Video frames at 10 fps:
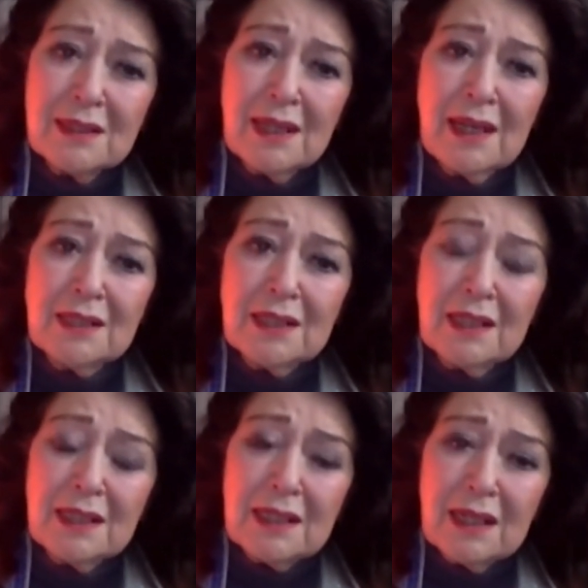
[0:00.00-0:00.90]
And
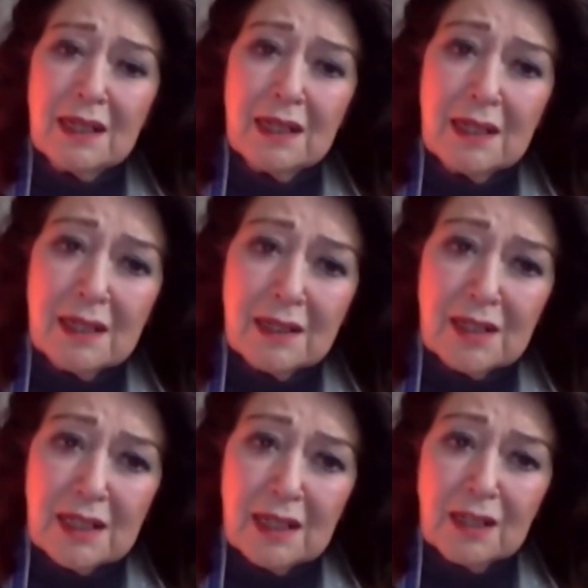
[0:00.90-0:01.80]

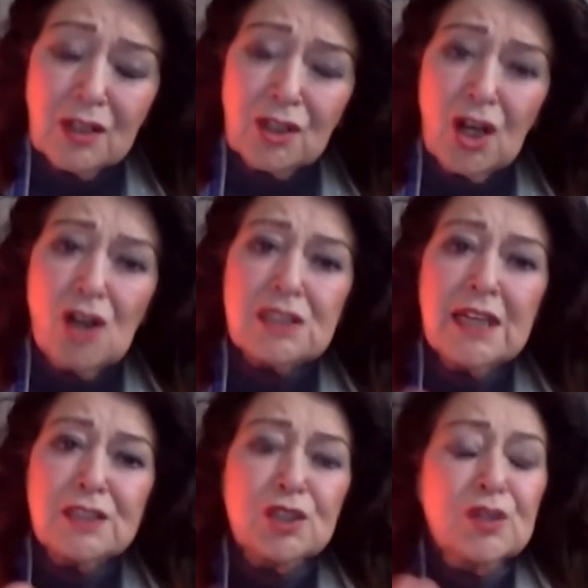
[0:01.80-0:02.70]
God
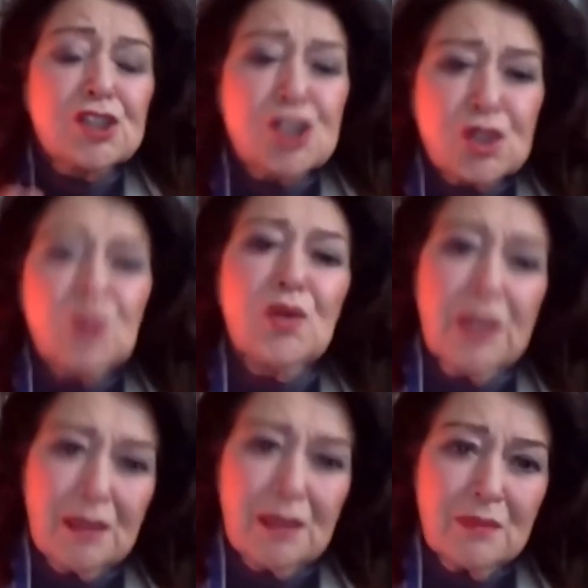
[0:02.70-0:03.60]
had to assure
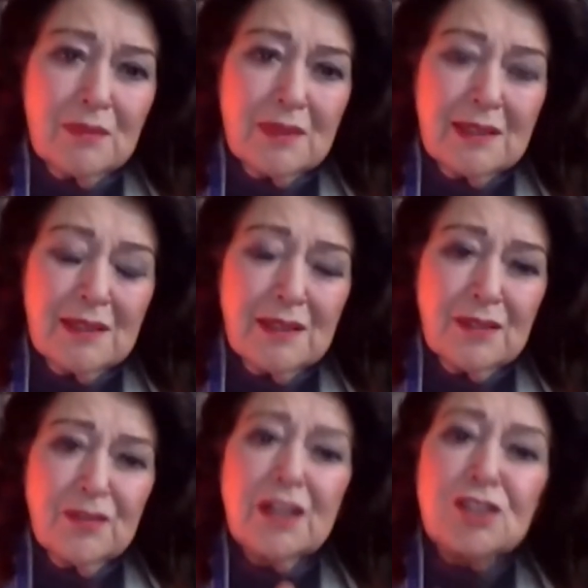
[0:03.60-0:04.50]
him
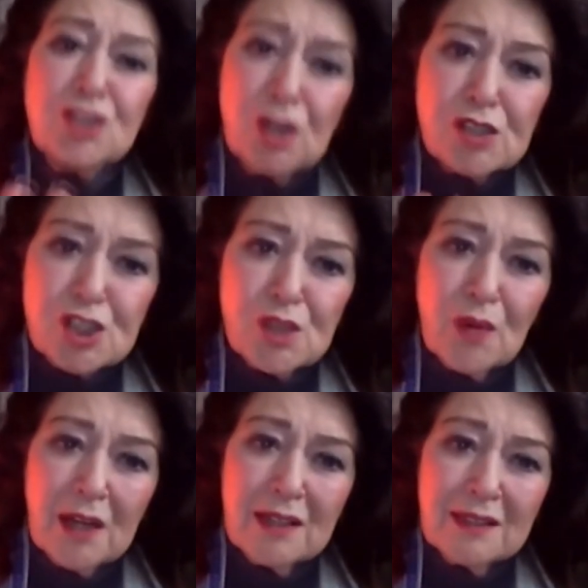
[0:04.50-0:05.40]
that
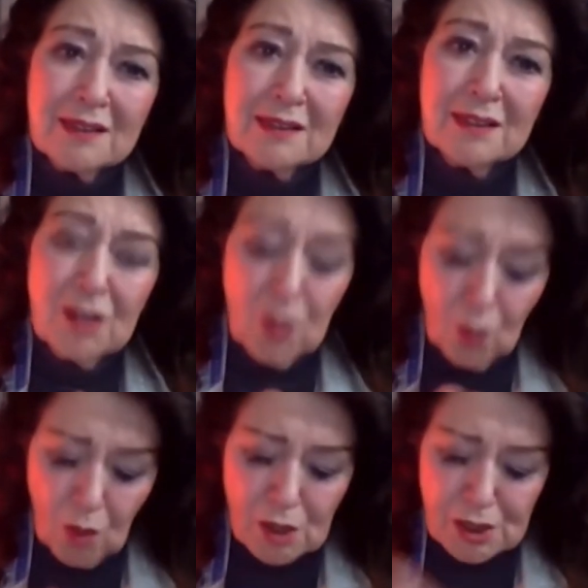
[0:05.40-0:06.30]
Joshua
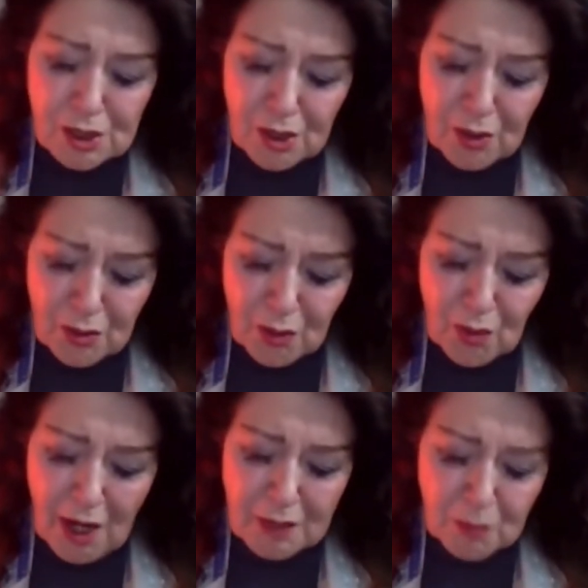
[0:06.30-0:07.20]
was the
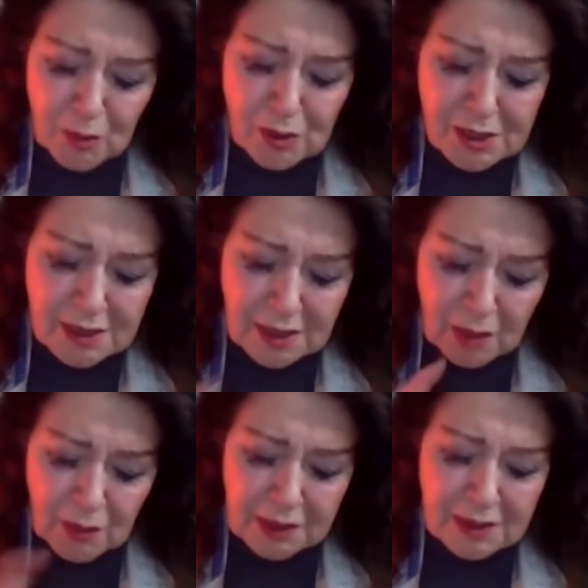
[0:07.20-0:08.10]
right person.
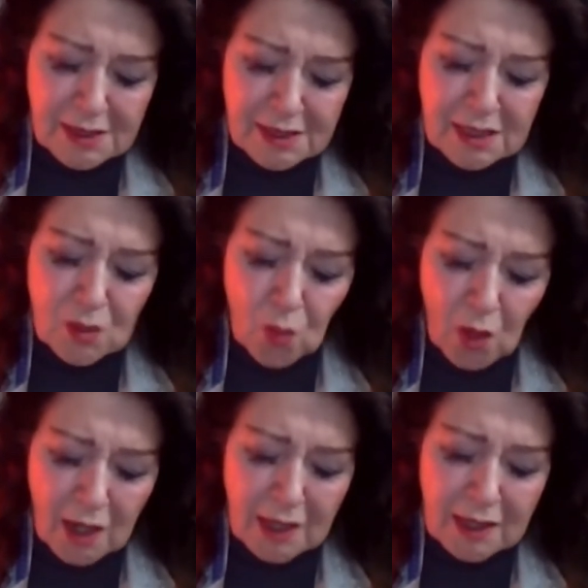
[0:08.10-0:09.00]
And we're going to see
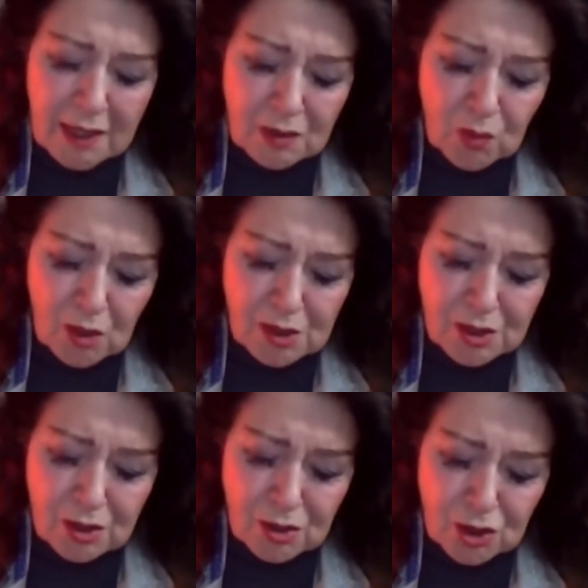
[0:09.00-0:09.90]
why it
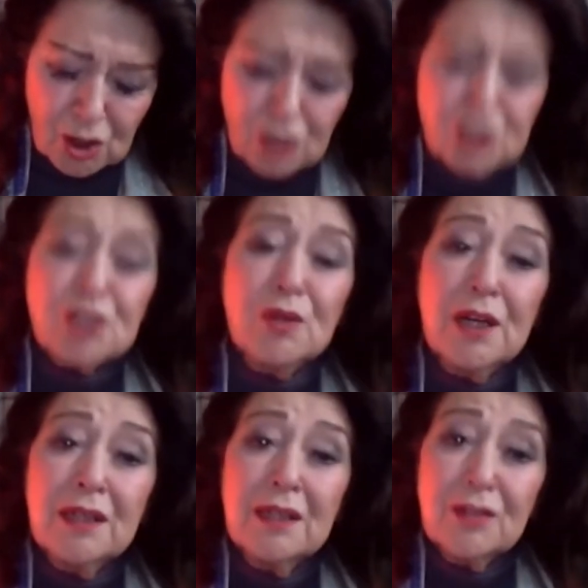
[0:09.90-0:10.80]
was
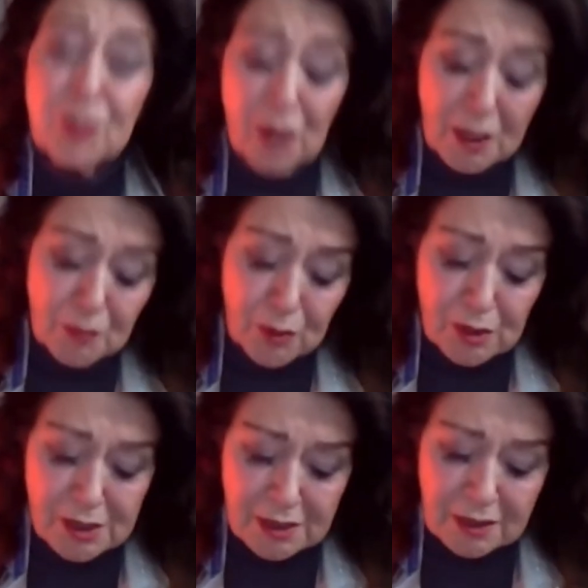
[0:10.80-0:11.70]
Joshua, the right
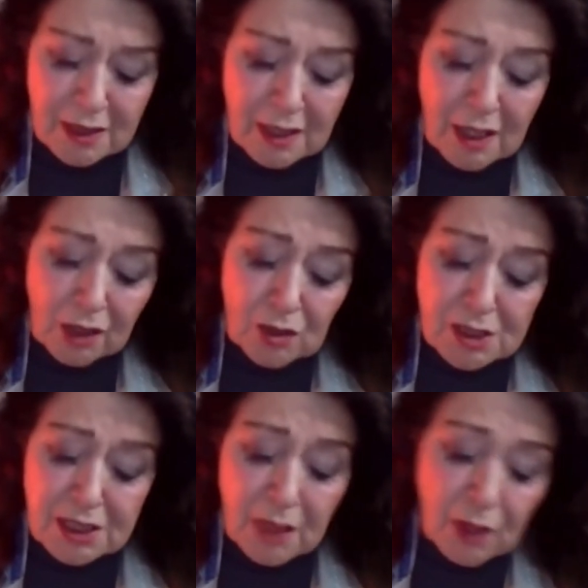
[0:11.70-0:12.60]
person,
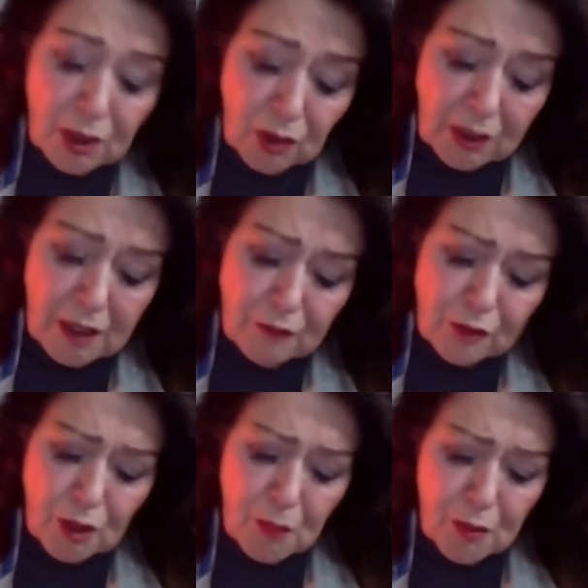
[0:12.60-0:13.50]
because they were looking
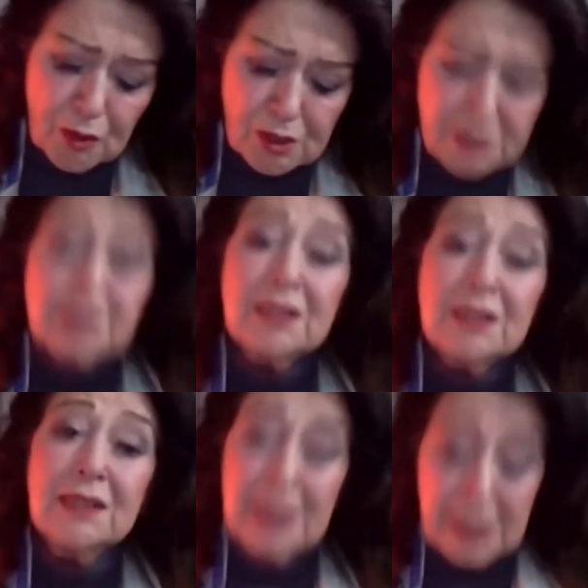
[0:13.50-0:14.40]
for a person. And
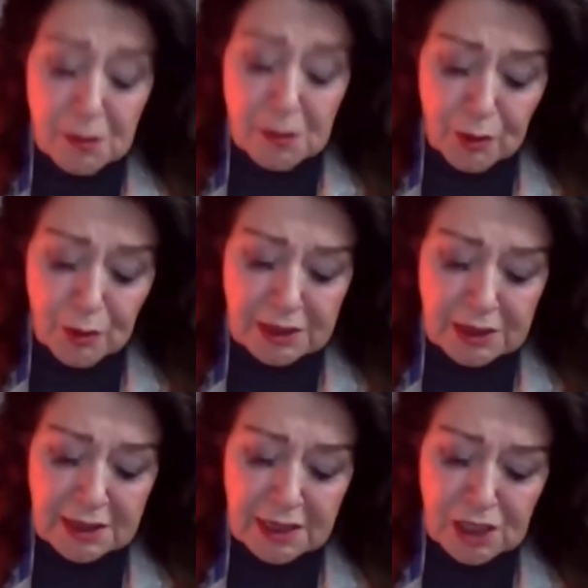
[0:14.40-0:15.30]
in Hebrew, it
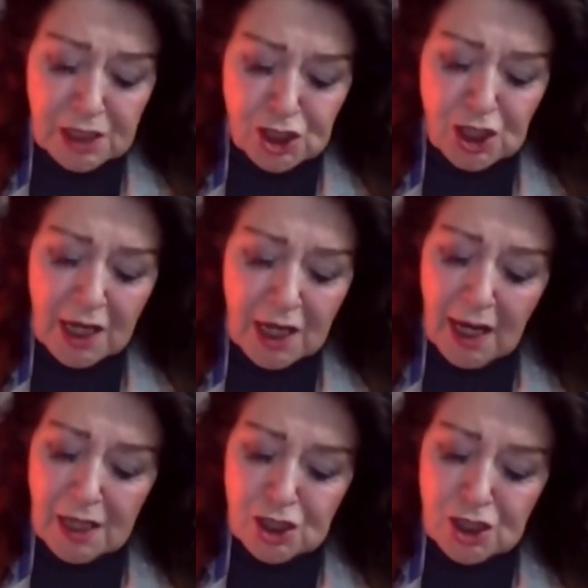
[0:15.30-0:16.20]
is Ish
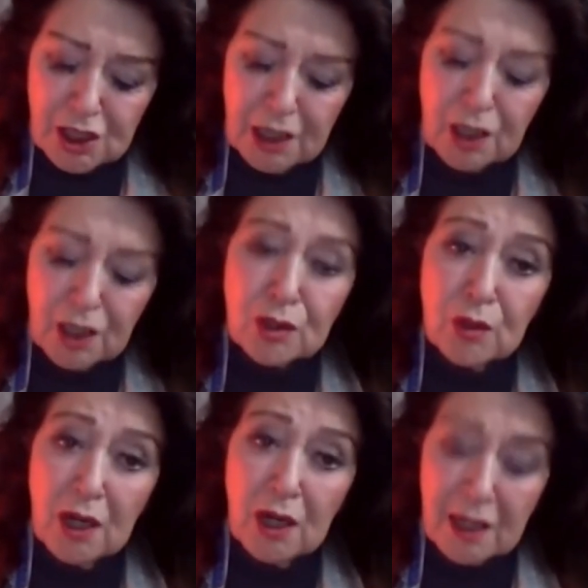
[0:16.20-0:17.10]
Asher
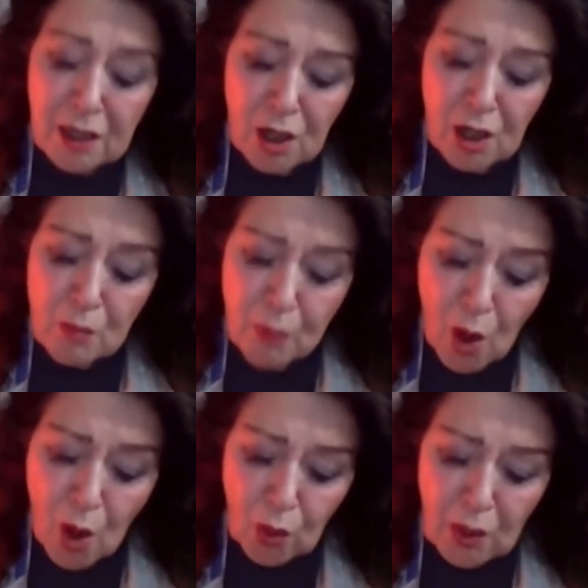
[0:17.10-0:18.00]
Ruach
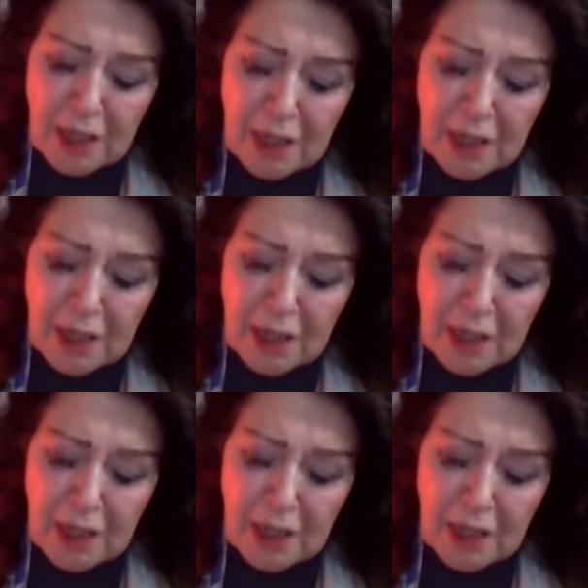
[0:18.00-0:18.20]
Bo.